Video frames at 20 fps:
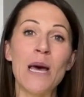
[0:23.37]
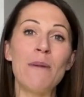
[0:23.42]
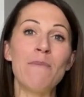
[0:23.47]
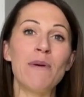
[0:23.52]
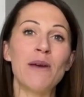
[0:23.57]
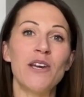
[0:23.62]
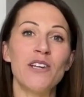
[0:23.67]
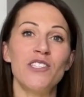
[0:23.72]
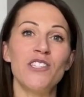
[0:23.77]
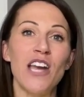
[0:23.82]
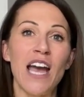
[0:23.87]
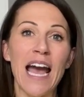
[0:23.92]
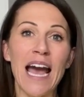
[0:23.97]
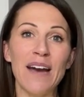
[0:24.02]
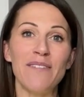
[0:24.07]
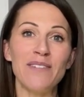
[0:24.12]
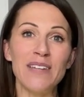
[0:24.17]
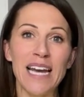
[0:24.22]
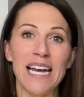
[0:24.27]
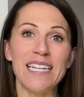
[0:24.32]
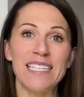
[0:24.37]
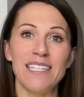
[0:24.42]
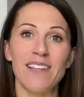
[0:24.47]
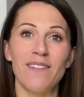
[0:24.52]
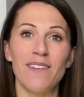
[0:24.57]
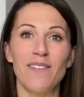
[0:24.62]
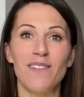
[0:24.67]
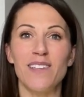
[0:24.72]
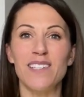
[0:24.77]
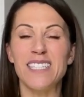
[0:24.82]
because you haven't had
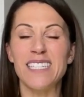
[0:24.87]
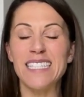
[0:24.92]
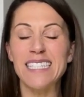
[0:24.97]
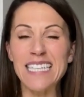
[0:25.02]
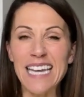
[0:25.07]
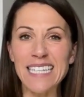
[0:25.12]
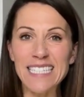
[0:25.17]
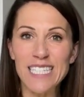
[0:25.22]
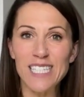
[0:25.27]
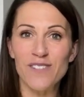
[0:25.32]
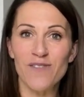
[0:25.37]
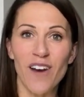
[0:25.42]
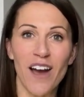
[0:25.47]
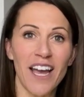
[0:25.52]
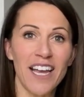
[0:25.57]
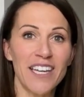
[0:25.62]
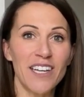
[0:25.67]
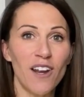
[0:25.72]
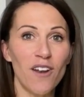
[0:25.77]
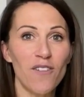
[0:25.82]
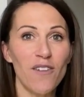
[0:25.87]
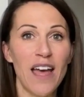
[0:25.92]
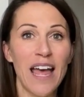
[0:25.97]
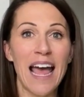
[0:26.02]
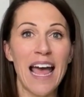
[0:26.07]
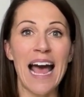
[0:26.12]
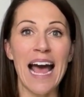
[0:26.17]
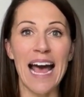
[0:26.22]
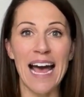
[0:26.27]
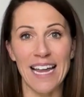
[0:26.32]
something that's satisfying enough
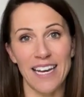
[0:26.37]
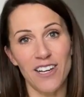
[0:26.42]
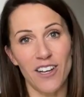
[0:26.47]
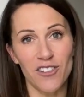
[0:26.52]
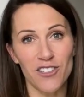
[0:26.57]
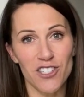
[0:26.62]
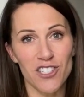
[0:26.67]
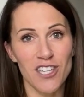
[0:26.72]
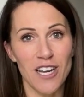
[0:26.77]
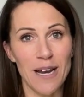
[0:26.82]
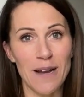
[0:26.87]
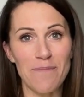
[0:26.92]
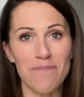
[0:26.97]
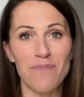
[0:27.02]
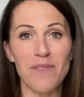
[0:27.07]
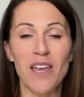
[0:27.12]
at lunchtime.